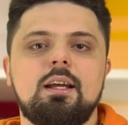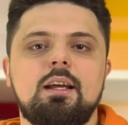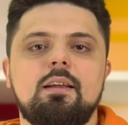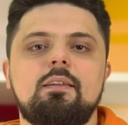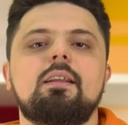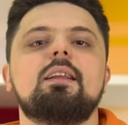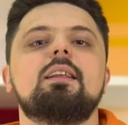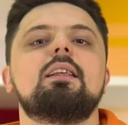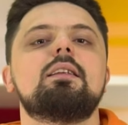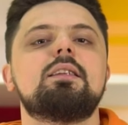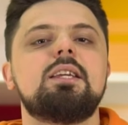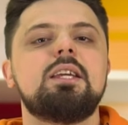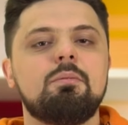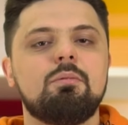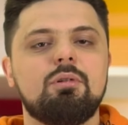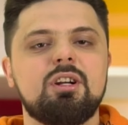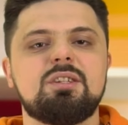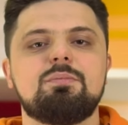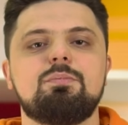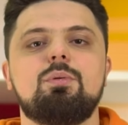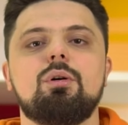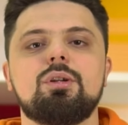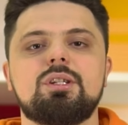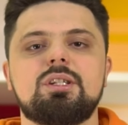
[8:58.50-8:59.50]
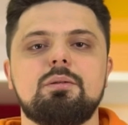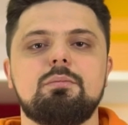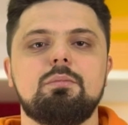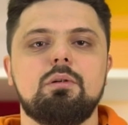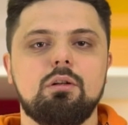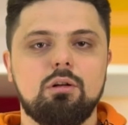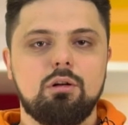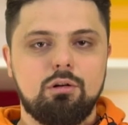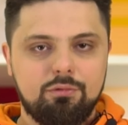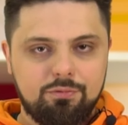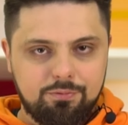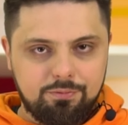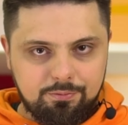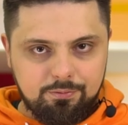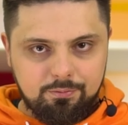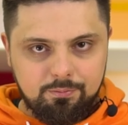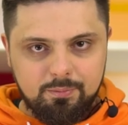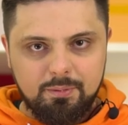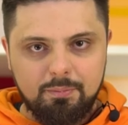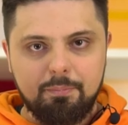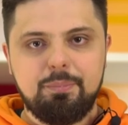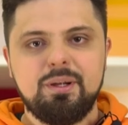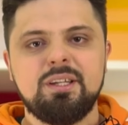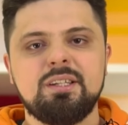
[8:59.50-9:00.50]
that the team responsible of the
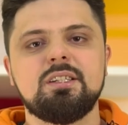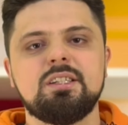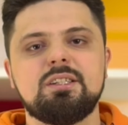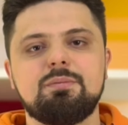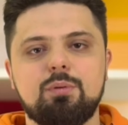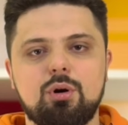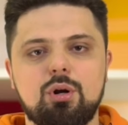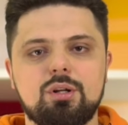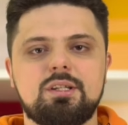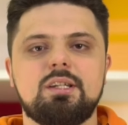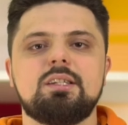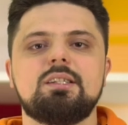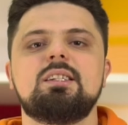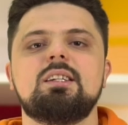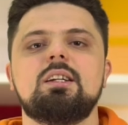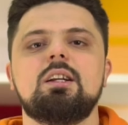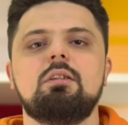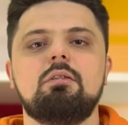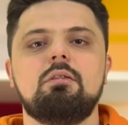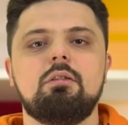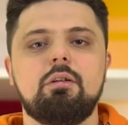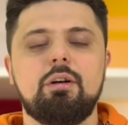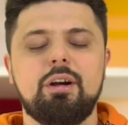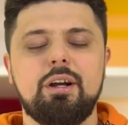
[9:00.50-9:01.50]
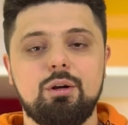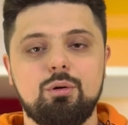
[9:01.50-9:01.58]
business process delivery